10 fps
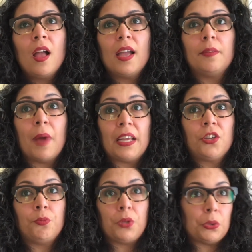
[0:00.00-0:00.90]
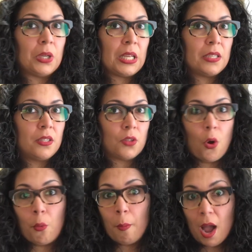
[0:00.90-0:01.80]
in my community
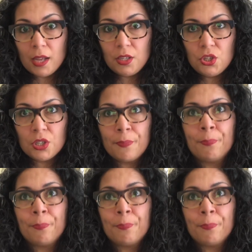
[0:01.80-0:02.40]
so much,